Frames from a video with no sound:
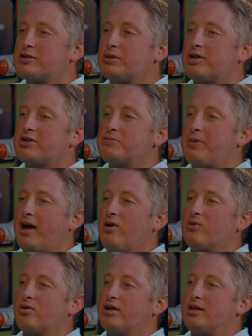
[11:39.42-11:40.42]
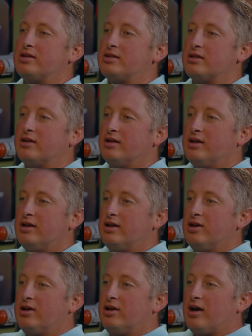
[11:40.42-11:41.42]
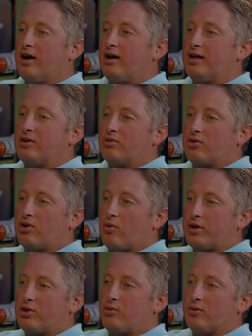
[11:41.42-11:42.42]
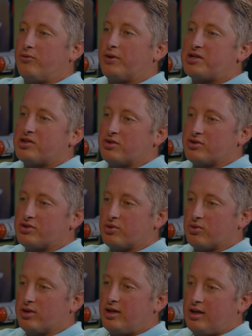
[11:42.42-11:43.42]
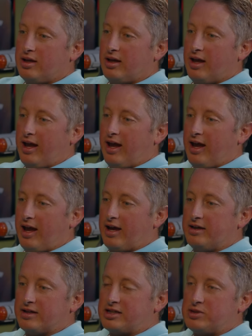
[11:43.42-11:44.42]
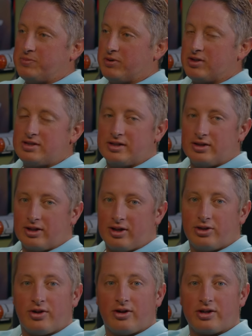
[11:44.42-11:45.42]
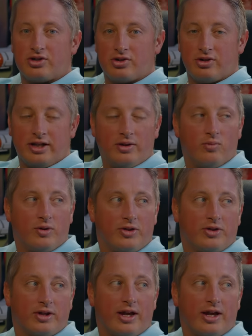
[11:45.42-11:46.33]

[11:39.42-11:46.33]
is there is power in in going through a fictional story and experiencing the cathartic journey with the